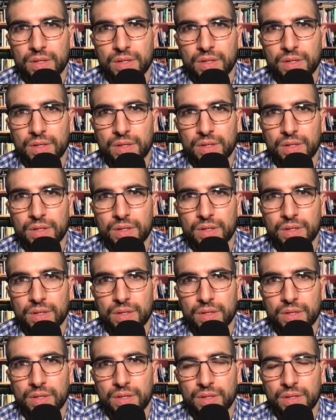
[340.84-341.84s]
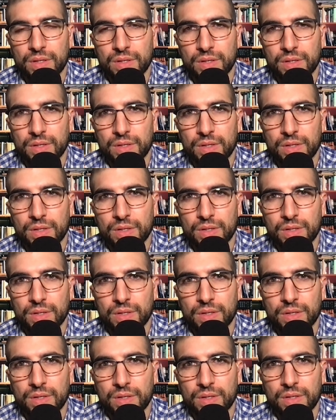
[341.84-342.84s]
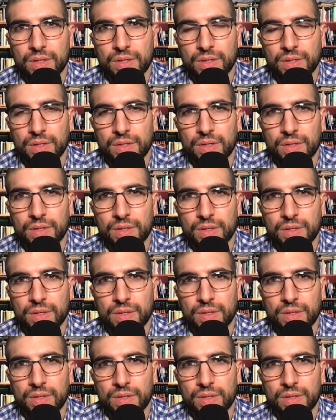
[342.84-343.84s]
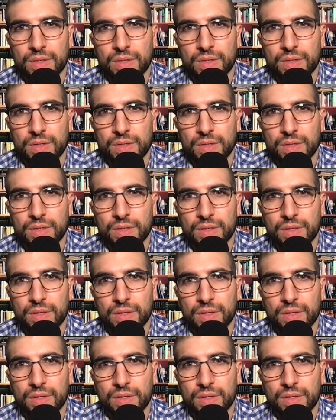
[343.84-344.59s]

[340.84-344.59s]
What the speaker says: (not speaking)